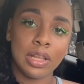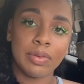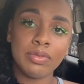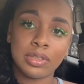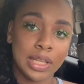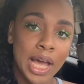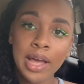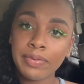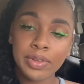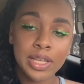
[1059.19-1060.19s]
Like, we was
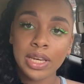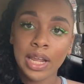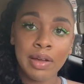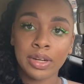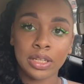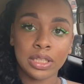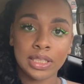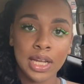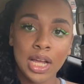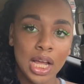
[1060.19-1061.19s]
laughing and having a good
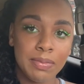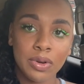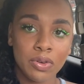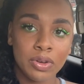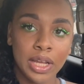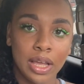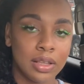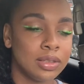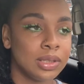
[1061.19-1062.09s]
time and all that.